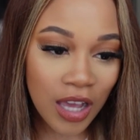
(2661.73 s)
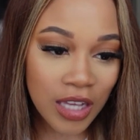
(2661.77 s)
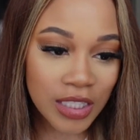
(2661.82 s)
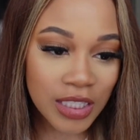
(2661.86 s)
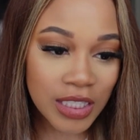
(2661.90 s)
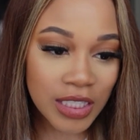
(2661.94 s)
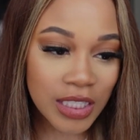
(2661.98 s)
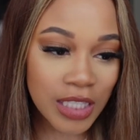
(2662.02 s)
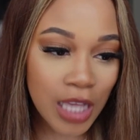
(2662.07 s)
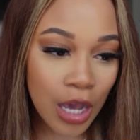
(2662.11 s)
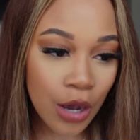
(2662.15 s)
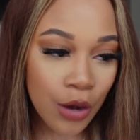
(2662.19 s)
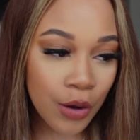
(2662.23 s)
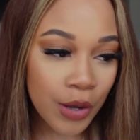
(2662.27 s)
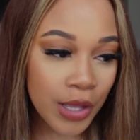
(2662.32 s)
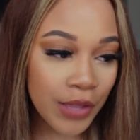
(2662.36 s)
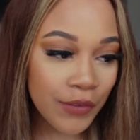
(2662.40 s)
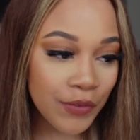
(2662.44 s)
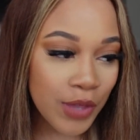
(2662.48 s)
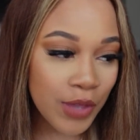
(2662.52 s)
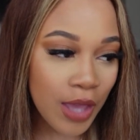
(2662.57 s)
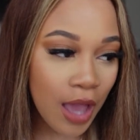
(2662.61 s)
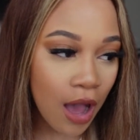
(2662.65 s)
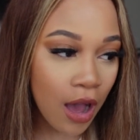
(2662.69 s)
So
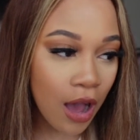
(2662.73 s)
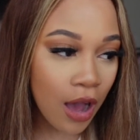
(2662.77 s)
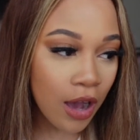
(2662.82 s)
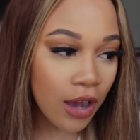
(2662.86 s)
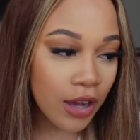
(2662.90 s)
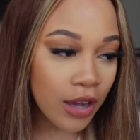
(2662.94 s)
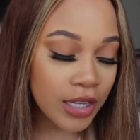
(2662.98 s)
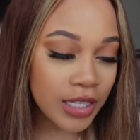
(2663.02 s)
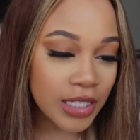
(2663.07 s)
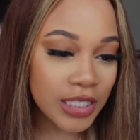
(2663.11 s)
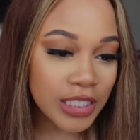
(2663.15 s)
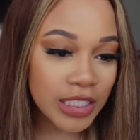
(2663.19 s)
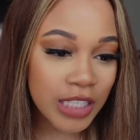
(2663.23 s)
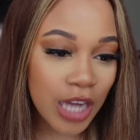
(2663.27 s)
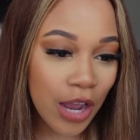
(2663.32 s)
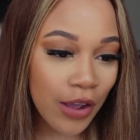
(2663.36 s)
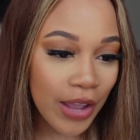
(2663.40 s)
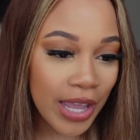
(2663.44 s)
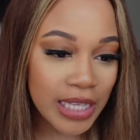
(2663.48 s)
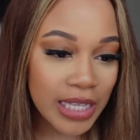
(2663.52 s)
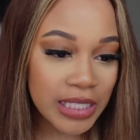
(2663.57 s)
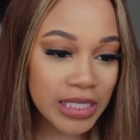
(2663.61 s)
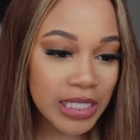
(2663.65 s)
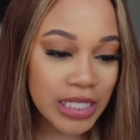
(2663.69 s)
if y'all, because y'all
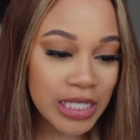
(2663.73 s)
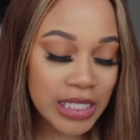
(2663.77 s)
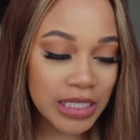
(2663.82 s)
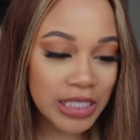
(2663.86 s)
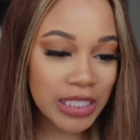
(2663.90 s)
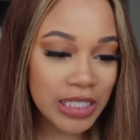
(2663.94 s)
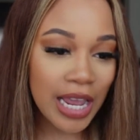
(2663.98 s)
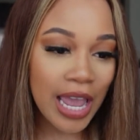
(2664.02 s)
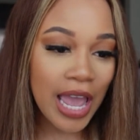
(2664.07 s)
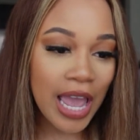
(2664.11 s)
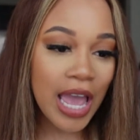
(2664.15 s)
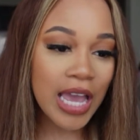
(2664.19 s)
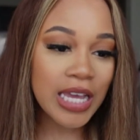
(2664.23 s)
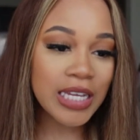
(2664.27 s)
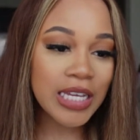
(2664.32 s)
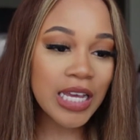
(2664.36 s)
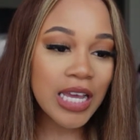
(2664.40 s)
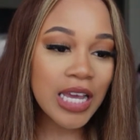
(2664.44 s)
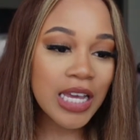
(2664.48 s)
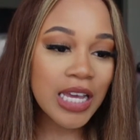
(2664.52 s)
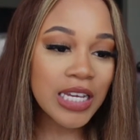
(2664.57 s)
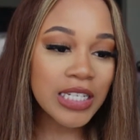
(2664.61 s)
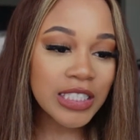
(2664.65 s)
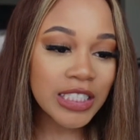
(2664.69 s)
can't see the chat,
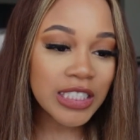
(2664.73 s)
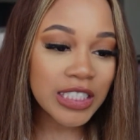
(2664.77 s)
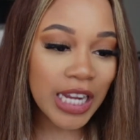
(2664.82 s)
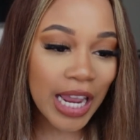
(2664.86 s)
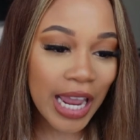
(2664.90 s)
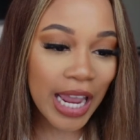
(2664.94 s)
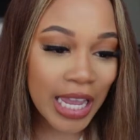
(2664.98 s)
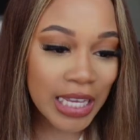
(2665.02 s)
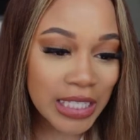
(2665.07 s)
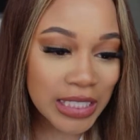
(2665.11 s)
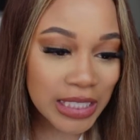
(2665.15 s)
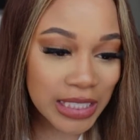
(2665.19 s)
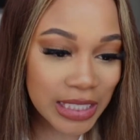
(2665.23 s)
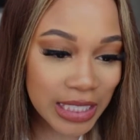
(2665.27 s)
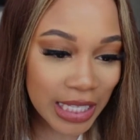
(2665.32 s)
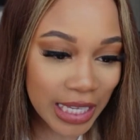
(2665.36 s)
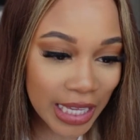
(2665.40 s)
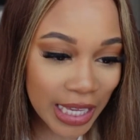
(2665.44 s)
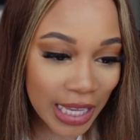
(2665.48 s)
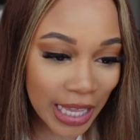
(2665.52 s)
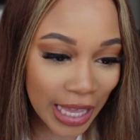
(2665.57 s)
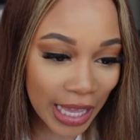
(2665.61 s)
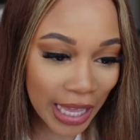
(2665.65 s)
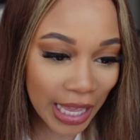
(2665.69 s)
Jane
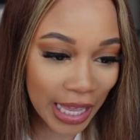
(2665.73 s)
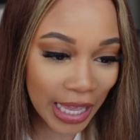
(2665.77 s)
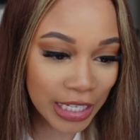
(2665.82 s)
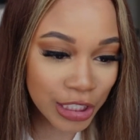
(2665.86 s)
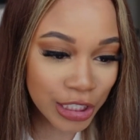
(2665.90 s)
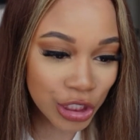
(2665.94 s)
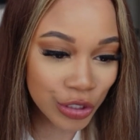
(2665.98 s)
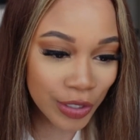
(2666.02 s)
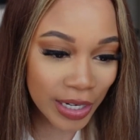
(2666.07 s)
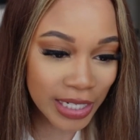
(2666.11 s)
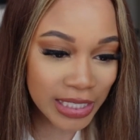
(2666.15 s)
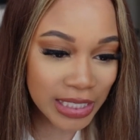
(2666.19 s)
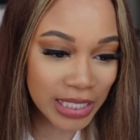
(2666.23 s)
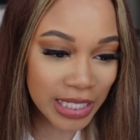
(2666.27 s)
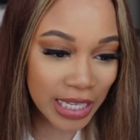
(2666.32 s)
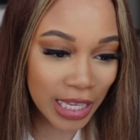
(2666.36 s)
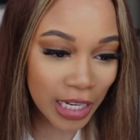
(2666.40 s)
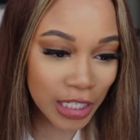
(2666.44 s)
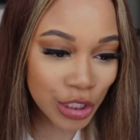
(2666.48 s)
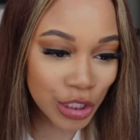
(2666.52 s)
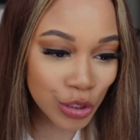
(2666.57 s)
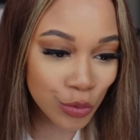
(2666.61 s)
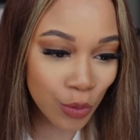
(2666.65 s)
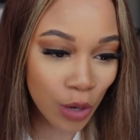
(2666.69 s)
said Tracy
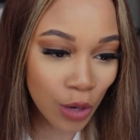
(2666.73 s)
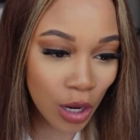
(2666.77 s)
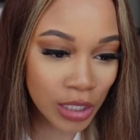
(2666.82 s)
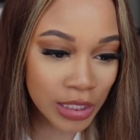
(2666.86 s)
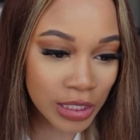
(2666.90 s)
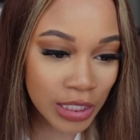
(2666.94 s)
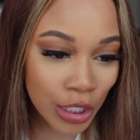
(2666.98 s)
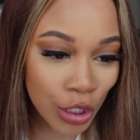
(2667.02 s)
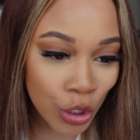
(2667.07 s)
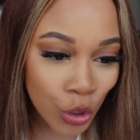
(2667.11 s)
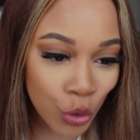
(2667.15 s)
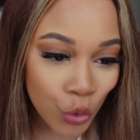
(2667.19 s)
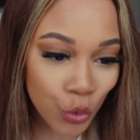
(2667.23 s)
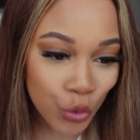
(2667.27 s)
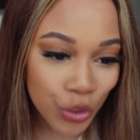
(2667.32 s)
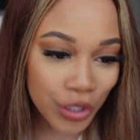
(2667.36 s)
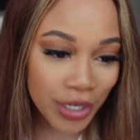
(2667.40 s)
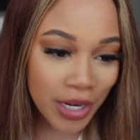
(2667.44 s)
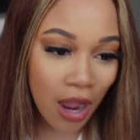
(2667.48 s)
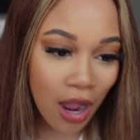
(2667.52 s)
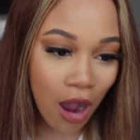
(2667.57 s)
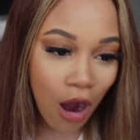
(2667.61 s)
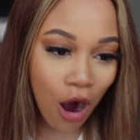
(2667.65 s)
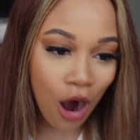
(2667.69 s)
Ellis Ross and
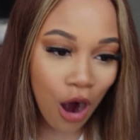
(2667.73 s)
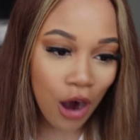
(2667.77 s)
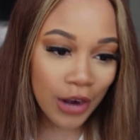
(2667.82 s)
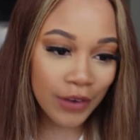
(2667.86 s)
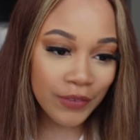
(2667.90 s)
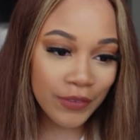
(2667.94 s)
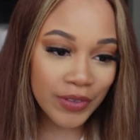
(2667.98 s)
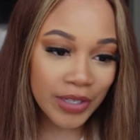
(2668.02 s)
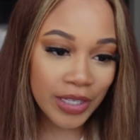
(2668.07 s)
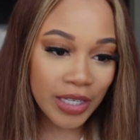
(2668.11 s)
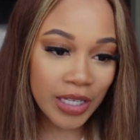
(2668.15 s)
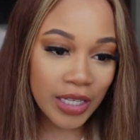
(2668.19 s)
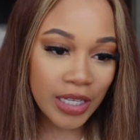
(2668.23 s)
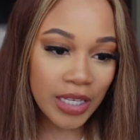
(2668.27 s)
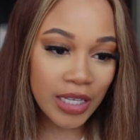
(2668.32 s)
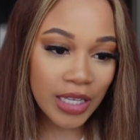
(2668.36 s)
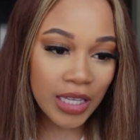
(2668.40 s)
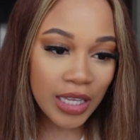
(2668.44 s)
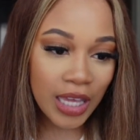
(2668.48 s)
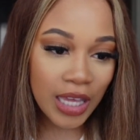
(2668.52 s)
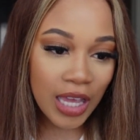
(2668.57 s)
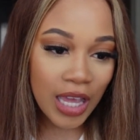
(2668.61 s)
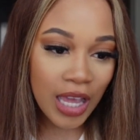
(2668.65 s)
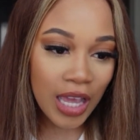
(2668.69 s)
Lori Harvey.
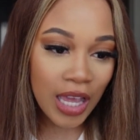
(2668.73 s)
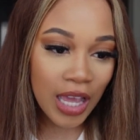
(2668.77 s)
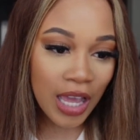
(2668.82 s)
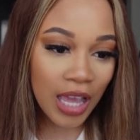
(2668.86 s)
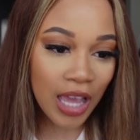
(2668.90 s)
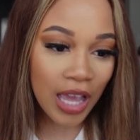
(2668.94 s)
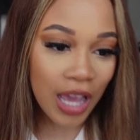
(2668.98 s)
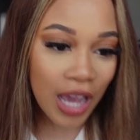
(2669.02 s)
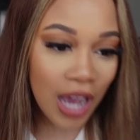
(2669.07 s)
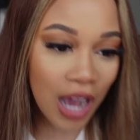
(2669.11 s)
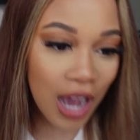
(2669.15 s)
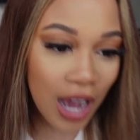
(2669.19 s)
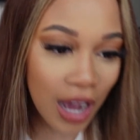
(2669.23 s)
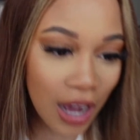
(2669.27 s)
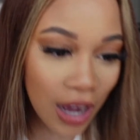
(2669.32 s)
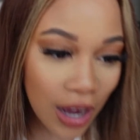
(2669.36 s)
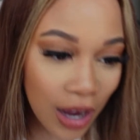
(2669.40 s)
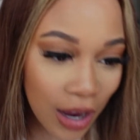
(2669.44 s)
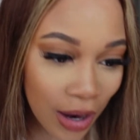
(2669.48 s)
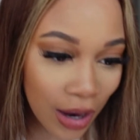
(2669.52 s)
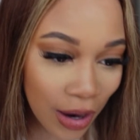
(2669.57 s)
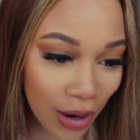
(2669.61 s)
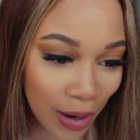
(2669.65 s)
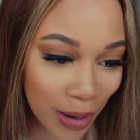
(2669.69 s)

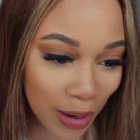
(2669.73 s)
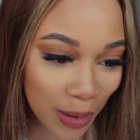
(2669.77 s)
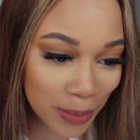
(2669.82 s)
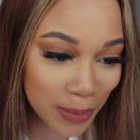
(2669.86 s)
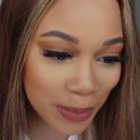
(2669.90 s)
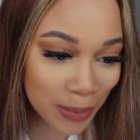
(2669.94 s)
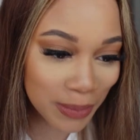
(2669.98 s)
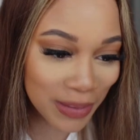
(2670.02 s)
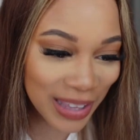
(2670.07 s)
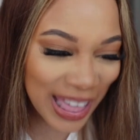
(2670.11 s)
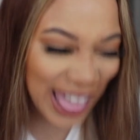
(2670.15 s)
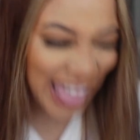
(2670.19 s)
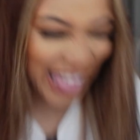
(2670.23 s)
I